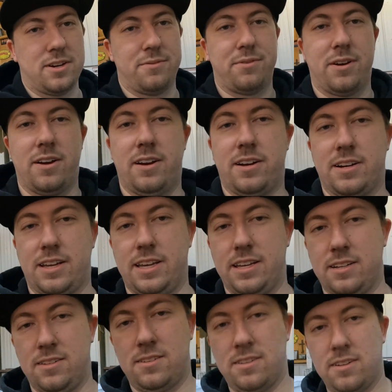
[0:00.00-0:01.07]
try and figure out how to
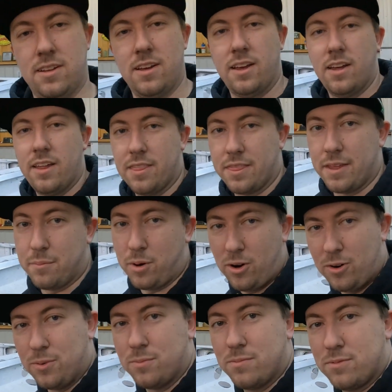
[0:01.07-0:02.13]
get them
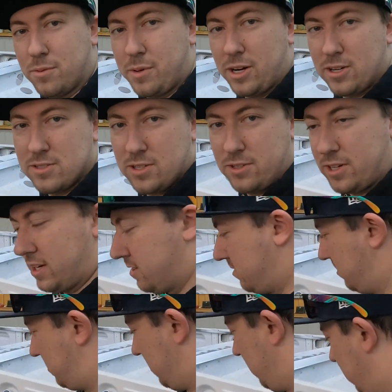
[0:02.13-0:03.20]
home from Arizona.
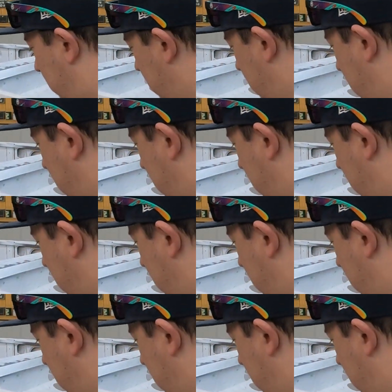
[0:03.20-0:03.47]
So